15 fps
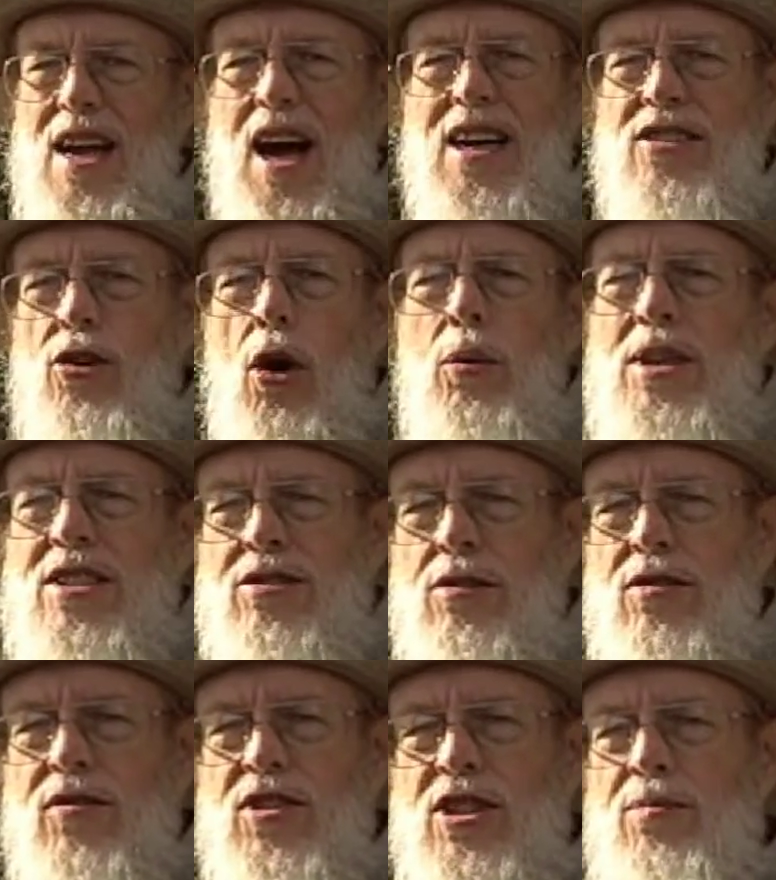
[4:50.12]
eyes always
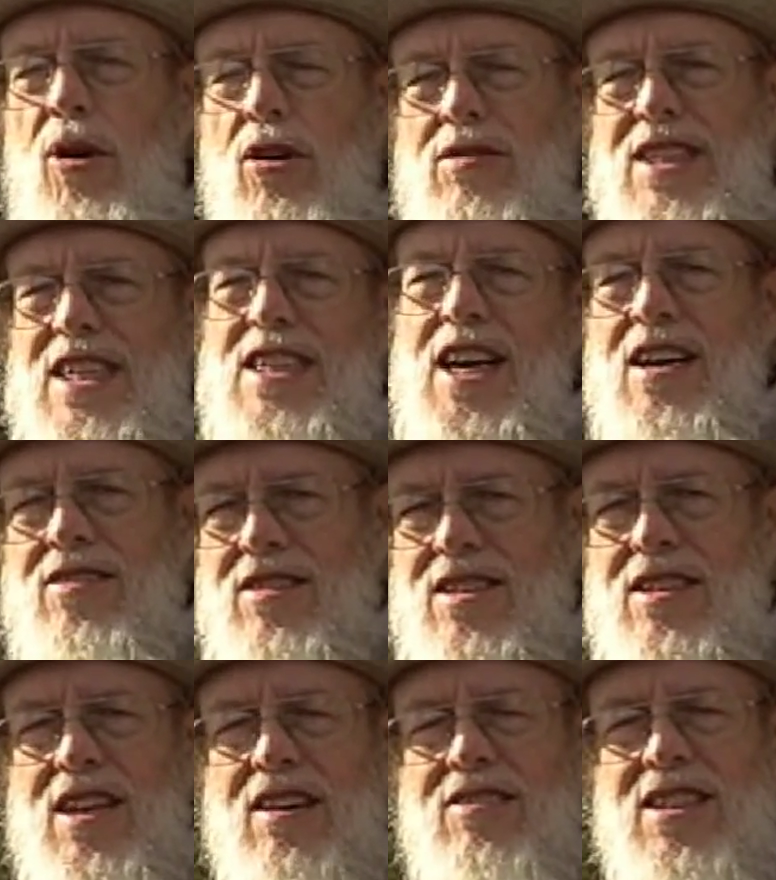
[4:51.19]
search for small details
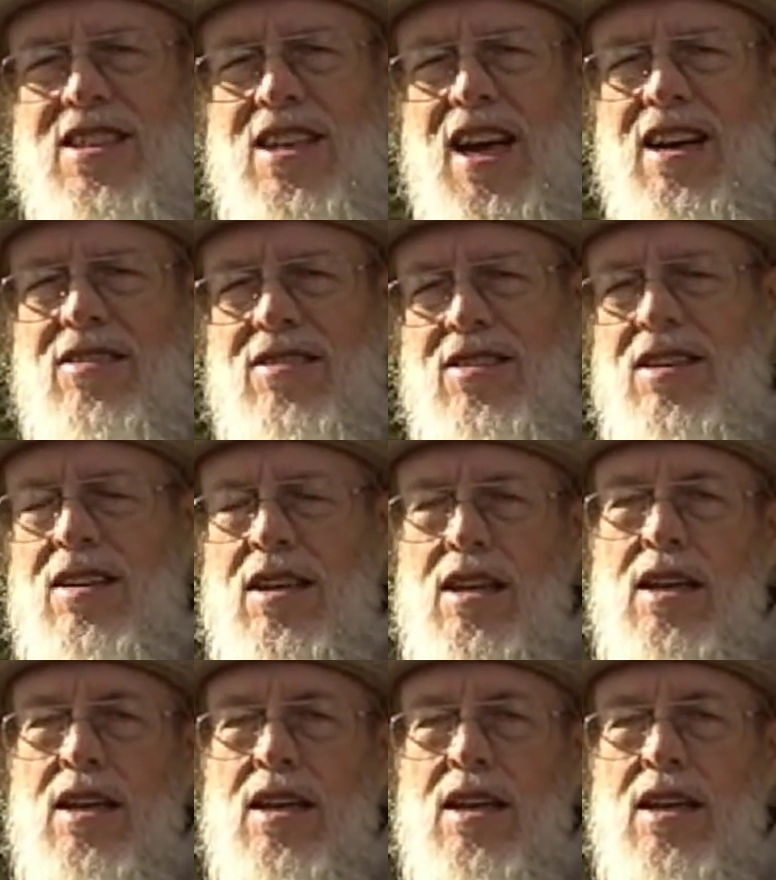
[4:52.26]
to tell his tales.